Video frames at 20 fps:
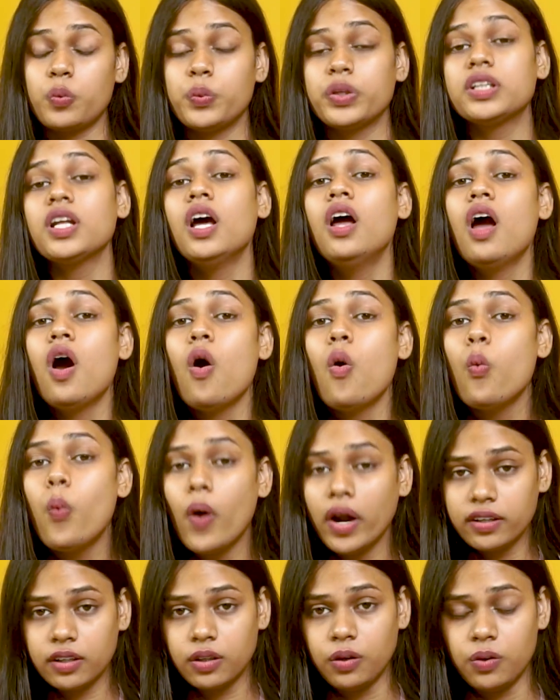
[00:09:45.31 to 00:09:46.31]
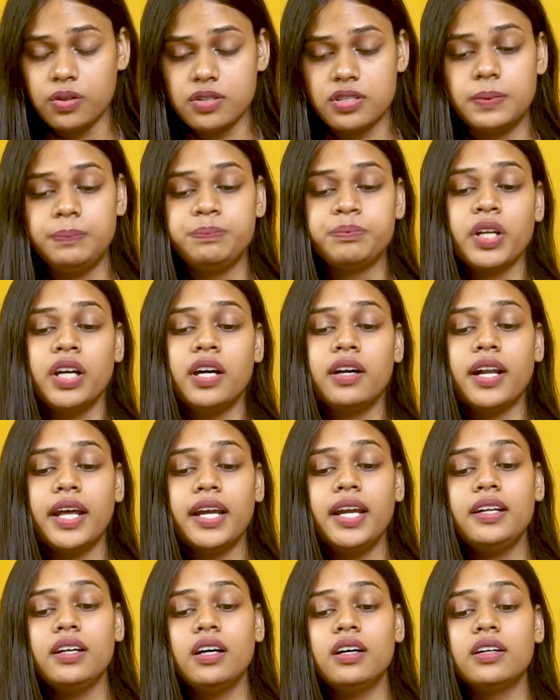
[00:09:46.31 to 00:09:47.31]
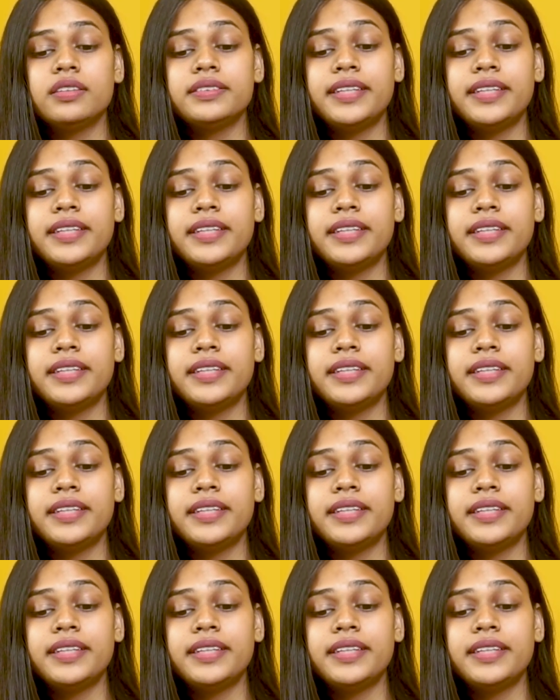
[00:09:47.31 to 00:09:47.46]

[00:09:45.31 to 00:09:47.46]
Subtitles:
with one course, right?